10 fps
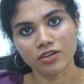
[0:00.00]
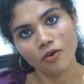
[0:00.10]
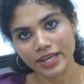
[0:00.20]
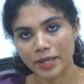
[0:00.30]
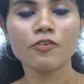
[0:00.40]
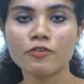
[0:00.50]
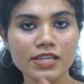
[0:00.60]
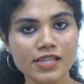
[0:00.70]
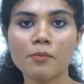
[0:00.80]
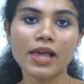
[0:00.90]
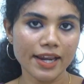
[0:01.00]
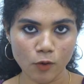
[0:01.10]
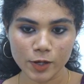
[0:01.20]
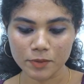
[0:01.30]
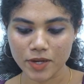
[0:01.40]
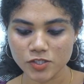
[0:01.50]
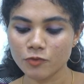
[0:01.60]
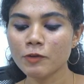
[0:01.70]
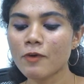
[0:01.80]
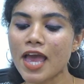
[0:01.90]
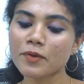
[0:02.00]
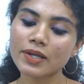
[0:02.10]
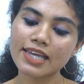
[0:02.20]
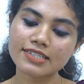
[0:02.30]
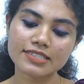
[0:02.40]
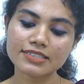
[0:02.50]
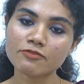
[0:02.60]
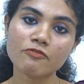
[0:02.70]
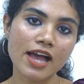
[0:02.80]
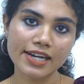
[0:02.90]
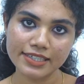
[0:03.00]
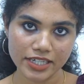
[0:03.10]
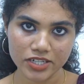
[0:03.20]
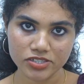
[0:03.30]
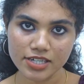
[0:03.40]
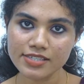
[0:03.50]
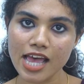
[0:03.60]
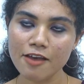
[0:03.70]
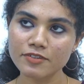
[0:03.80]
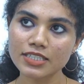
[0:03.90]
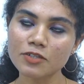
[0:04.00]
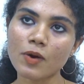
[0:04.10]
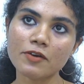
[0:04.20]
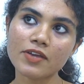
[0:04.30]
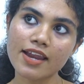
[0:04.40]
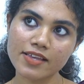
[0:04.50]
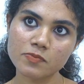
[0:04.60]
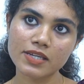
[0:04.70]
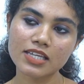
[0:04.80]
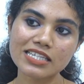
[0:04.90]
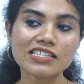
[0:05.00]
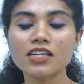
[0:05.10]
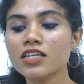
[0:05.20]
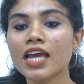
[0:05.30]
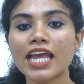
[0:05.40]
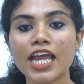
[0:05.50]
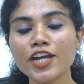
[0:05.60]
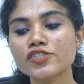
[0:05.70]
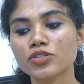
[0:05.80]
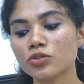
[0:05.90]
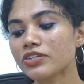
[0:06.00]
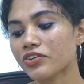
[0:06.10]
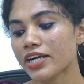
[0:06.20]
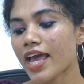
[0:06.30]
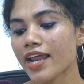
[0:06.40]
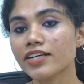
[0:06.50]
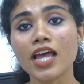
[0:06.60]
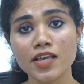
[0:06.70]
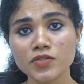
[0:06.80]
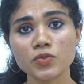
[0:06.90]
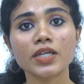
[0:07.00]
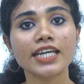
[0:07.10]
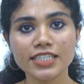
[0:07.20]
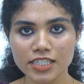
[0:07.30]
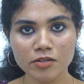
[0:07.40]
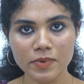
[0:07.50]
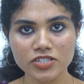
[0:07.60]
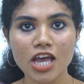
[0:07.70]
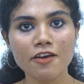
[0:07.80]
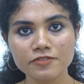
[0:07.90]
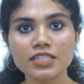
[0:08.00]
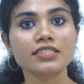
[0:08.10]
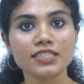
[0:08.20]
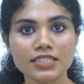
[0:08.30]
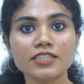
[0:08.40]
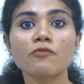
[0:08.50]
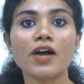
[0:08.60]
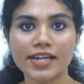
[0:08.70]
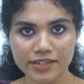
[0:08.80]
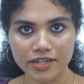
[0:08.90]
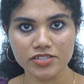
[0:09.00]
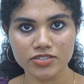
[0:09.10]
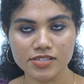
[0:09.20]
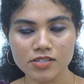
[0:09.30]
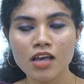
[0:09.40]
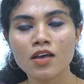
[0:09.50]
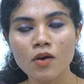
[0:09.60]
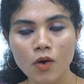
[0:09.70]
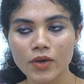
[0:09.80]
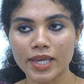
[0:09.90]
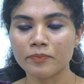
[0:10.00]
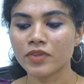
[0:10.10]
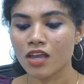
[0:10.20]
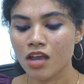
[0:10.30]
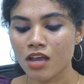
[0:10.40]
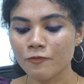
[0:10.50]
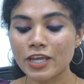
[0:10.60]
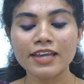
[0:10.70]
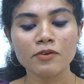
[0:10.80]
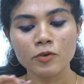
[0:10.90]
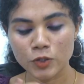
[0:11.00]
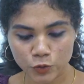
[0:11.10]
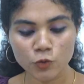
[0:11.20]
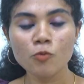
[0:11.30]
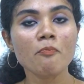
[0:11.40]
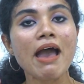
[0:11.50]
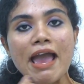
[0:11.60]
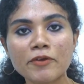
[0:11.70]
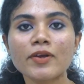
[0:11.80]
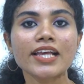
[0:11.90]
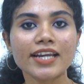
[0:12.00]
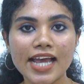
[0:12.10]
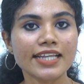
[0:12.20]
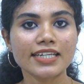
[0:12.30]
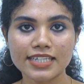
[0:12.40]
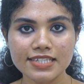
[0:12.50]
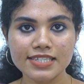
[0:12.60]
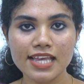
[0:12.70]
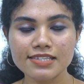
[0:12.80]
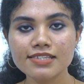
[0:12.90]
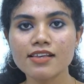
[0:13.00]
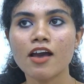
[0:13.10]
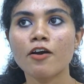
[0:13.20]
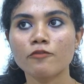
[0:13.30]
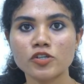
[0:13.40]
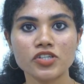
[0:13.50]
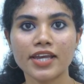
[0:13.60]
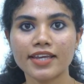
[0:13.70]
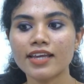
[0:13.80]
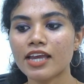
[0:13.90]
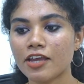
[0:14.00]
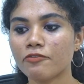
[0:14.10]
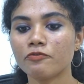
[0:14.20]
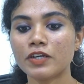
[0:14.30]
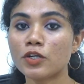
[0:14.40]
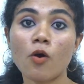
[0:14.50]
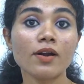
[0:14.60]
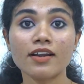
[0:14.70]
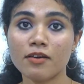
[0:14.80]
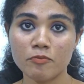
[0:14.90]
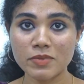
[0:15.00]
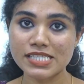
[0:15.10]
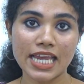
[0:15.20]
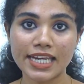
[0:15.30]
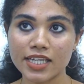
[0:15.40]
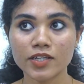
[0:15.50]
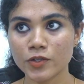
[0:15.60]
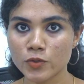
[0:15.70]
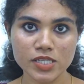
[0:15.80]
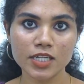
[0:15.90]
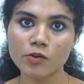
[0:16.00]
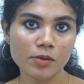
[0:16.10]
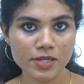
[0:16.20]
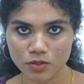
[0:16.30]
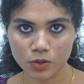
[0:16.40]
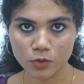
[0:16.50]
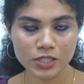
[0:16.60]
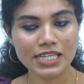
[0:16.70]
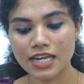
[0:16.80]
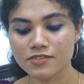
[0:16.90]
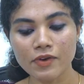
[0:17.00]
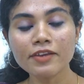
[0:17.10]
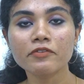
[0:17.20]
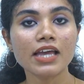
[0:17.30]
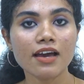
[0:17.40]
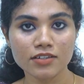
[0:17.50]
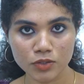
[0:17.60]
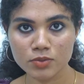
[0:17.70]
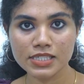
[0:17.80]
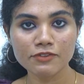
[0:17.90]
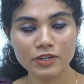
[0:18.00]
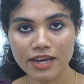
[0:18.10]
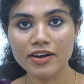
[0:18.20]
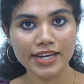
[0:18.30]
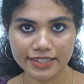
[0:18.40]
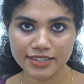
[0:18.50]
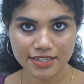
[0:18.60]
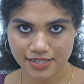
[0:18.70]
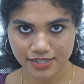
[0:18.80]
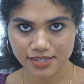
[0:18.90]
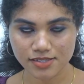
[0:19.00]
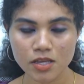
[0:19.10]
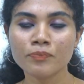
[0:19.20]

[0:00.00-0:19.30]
Okay, for example, a login page. We manually enter the valid credentials. After that, what we are expecting is that it should redirect us to the intended page after entering the valid credentials. Okay, we do manually write the test cases for checking if we don't miss any user requirements or not. That's why we are writing the test cases.